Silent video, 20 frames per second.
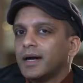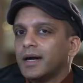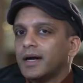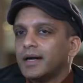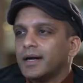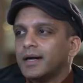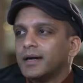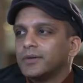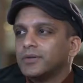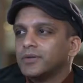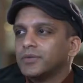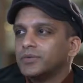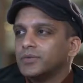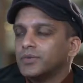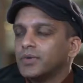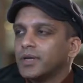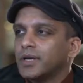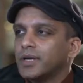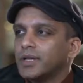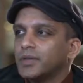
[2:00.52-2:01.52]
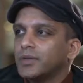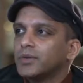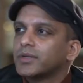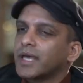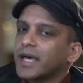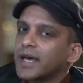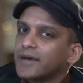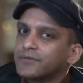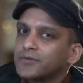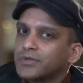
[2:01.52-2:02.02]
uh, who look
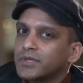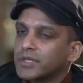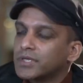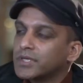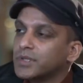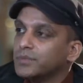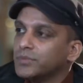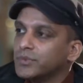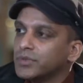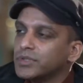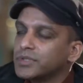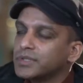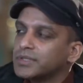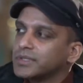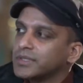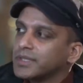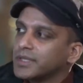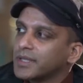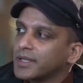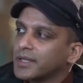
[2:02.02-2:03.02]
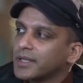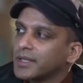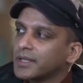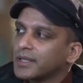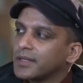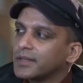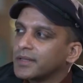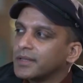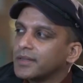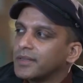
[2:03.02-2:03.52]
after the community
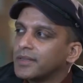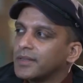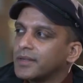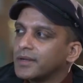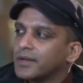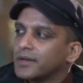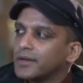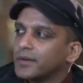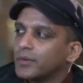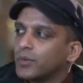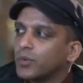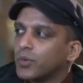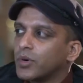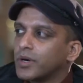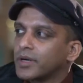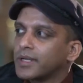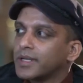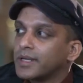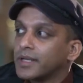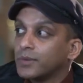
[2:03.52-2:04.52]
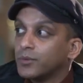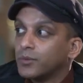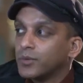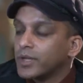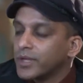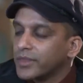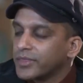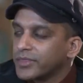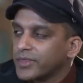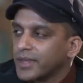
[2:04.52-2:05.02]
that they're working
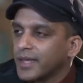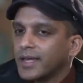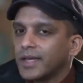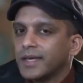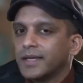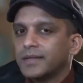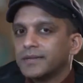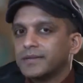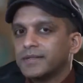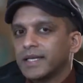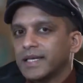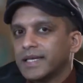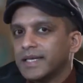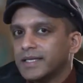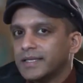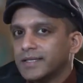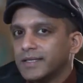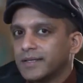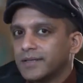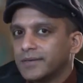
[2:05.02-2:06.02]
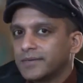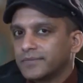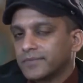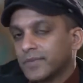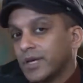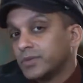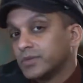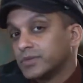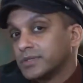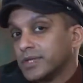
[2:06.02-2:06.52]
with and in,
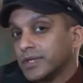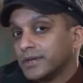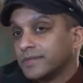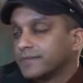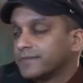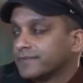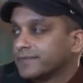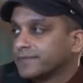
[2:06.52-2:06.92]
I would say.